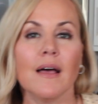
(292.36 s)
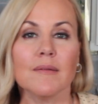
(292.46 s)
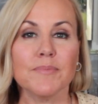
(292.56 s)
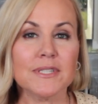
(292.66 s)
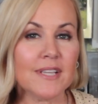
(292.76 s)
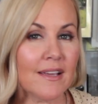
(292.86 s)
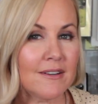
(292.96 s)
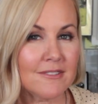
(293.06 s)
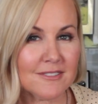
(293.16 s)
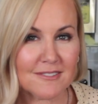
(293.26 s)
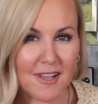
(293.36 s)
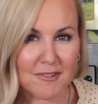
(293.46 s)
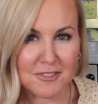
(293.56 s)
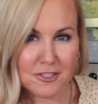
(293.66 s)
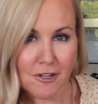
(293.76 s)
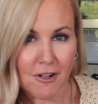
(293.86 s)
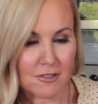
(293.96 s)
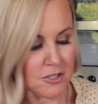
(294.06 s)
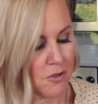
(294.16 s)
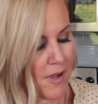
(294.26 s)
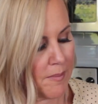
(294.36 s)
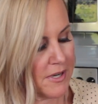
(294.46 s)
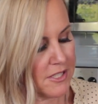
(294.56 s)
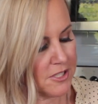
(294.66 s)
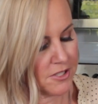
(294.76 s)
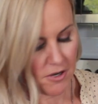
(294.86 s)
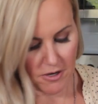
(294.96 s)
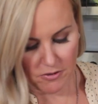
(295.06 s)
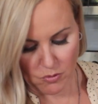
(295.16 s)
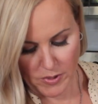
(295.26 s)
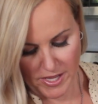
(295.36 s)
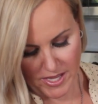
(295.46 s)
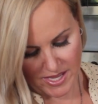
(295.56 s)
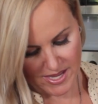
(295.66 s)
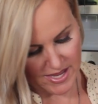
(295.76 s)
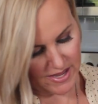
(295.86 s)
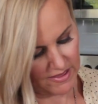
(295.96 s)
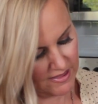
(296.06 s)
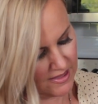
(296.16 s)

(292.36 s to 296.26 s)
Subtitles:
And potatoes love salt, so I'm gonna start with